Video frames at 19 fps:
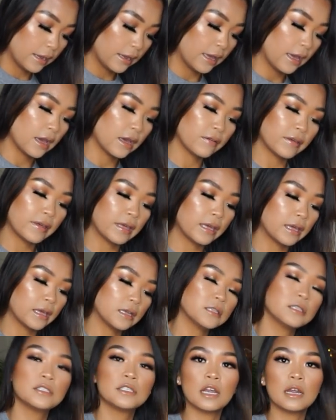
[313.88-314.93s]
I have a
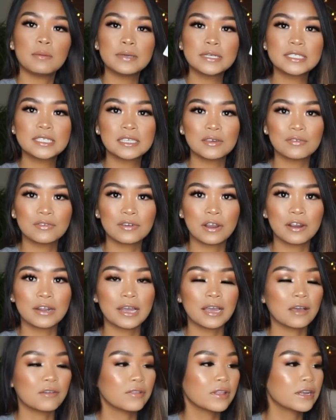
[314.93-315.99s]
Starbucks gift card. I
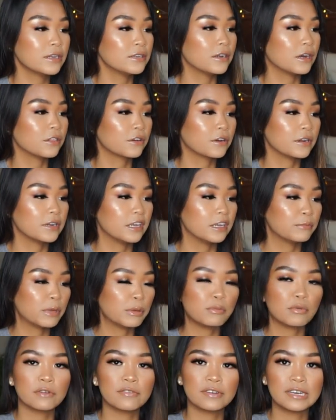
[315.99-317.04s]
have like $1 on it. My
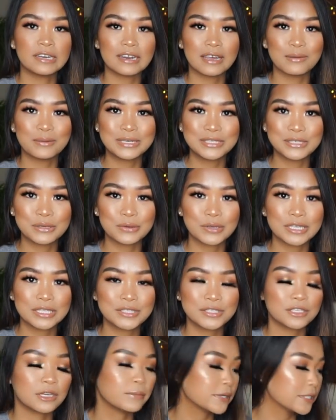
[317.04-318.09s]
boyfriend and I went to go get
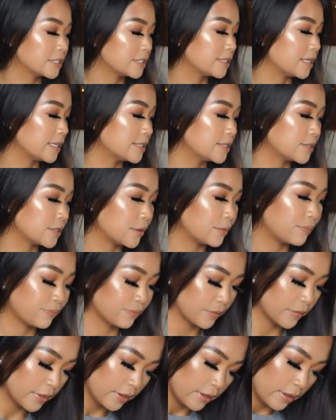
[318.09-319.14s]
Starbucks today, so
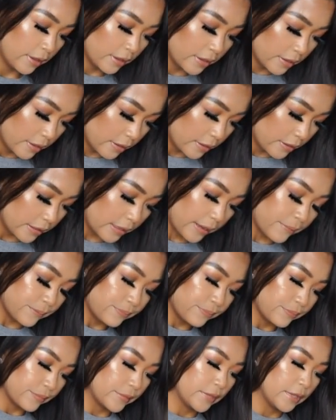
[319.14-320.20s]
yeah.
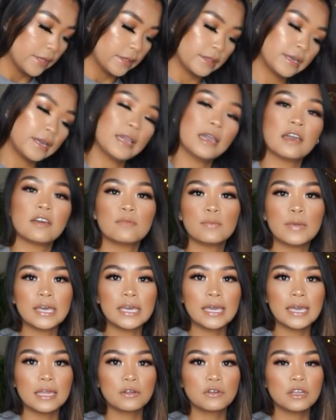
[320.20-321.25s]
Then I have my
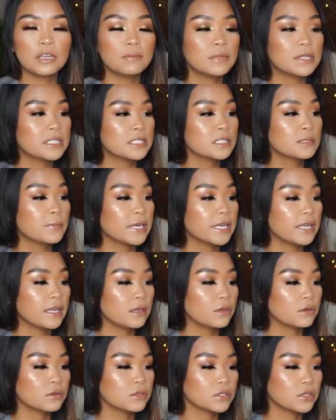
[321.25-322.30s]
hand cream. This is my
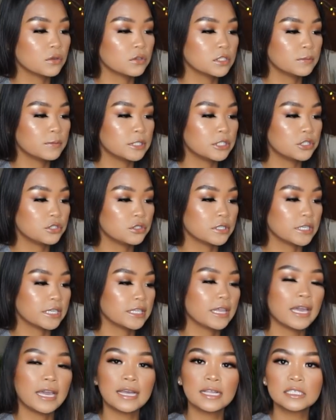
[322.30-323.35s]
Kiehl's Ultimate
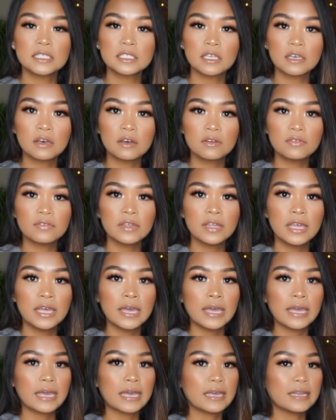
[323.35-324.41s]
Strength Hand Salve,
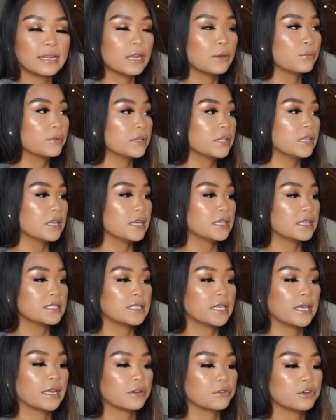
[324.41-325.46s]
and I really like
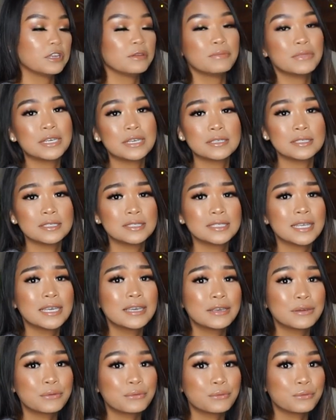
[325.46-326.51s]
this hand cream because it's
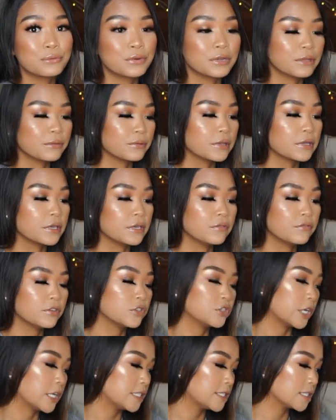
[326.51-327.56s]
like really, really good for
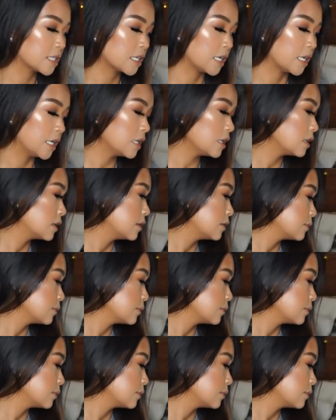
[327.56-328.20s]
dry skin.